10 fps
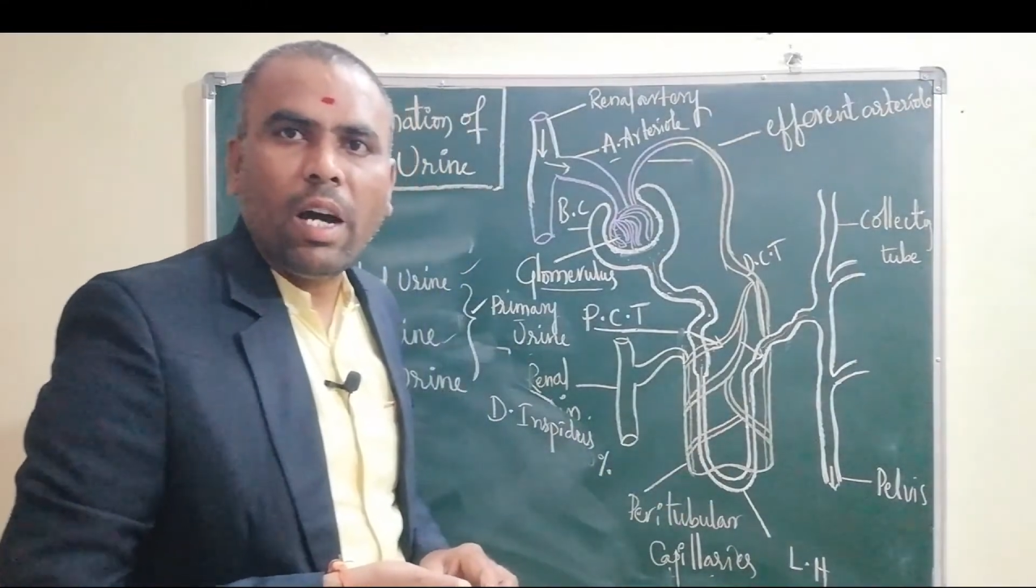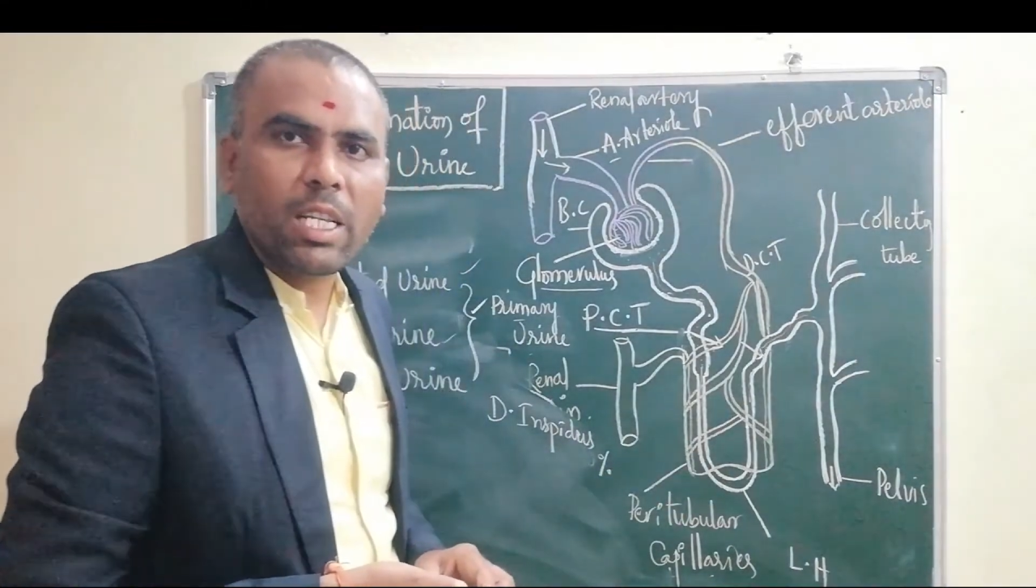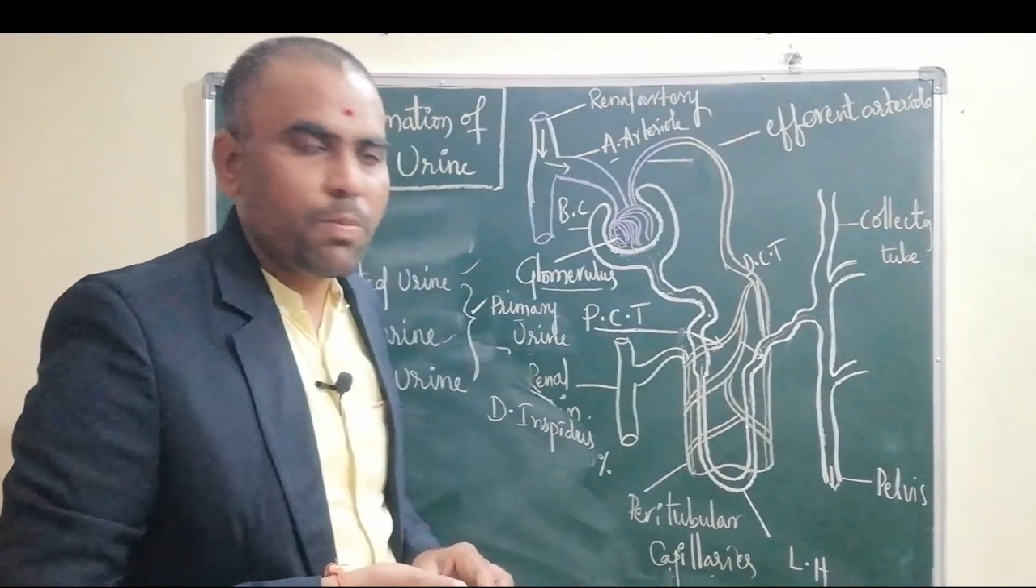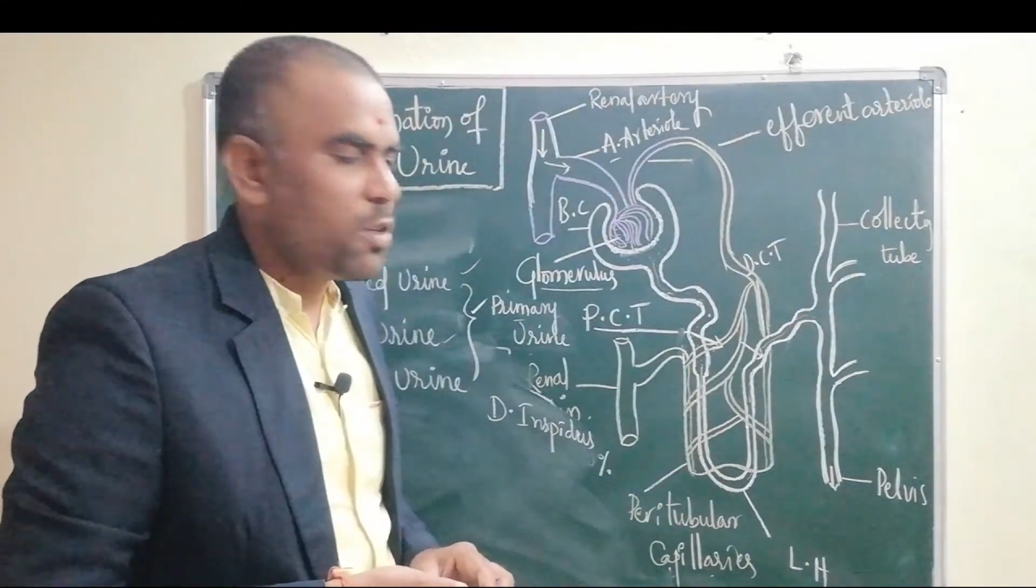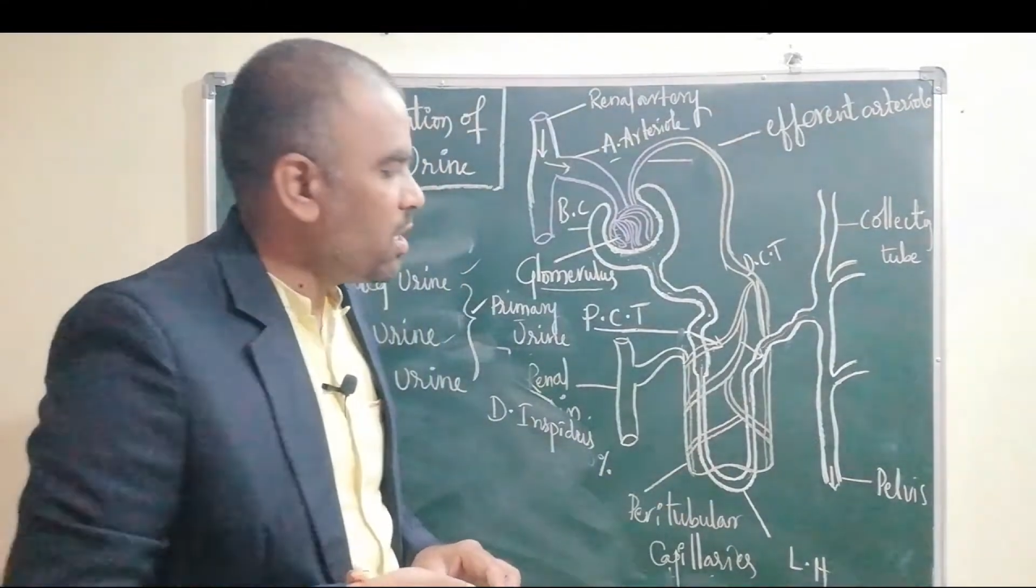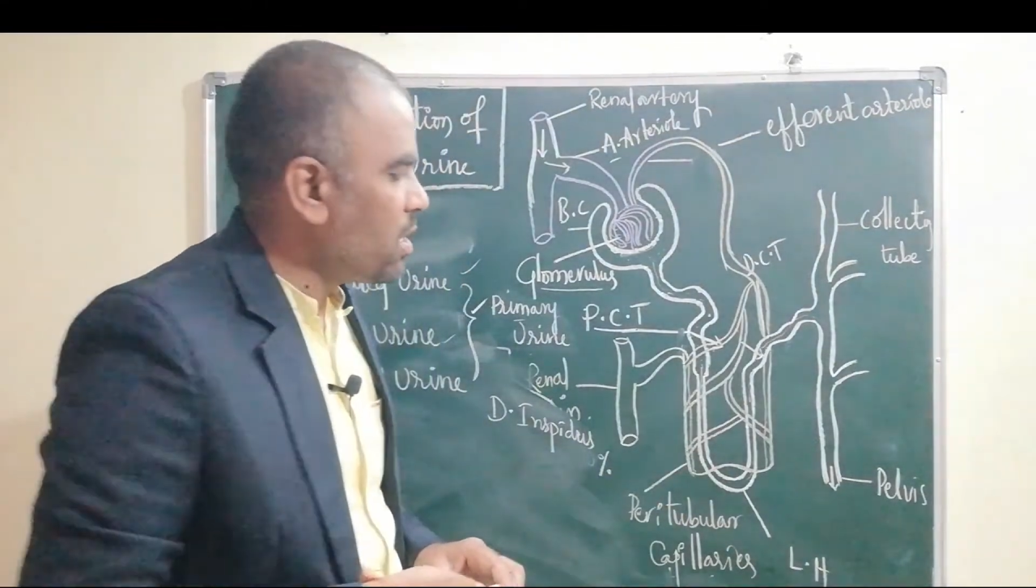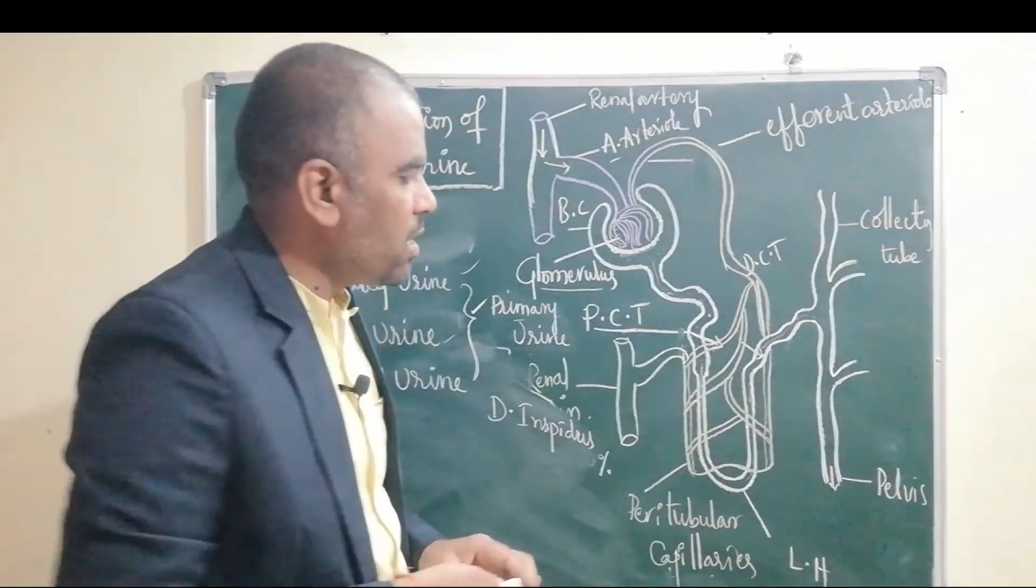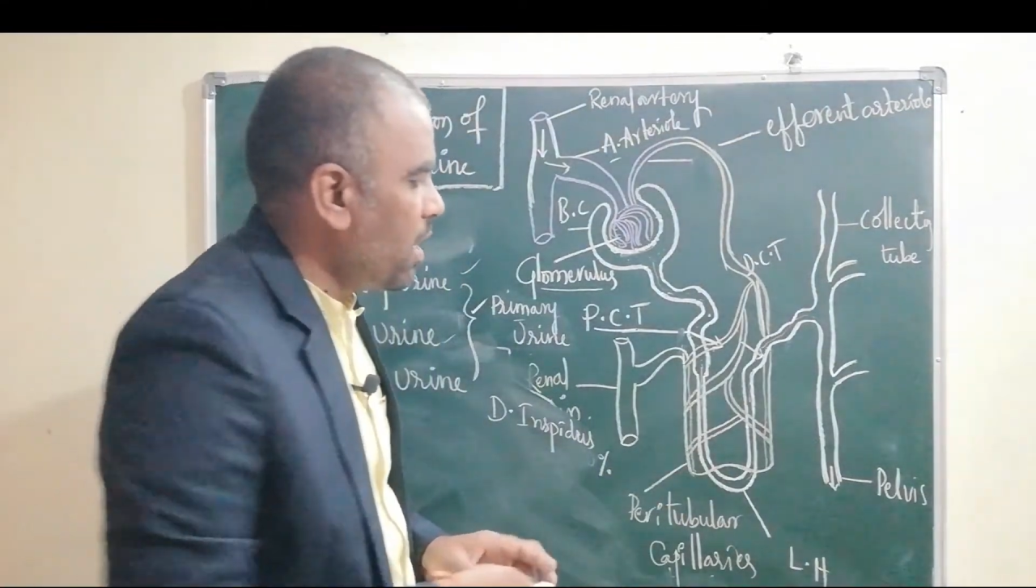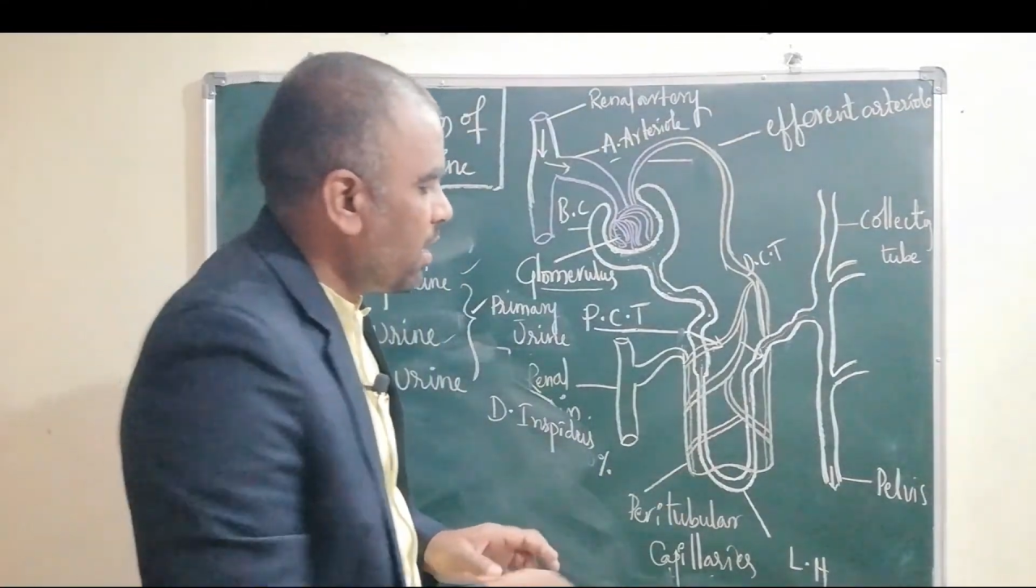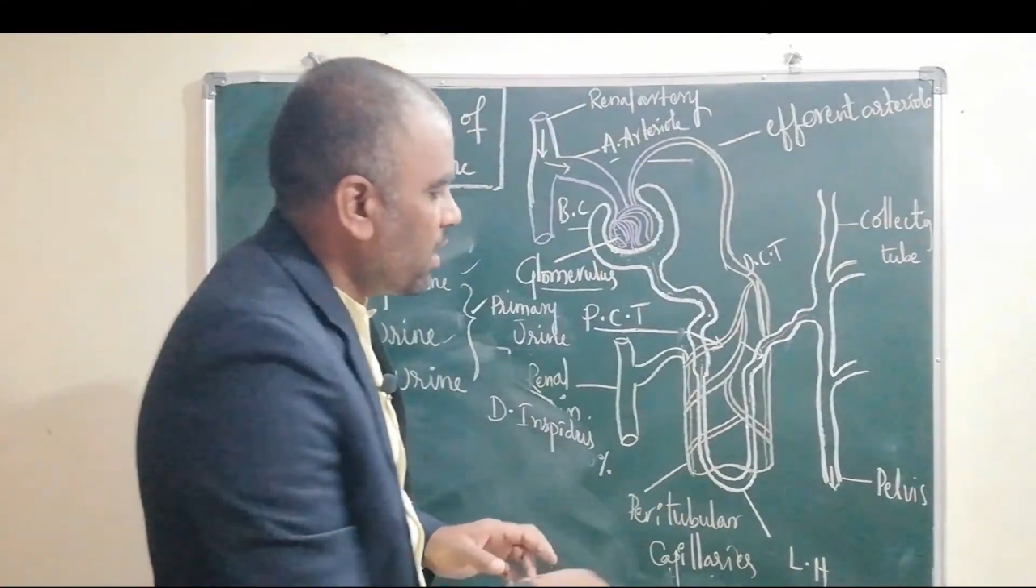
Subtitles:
osmosis.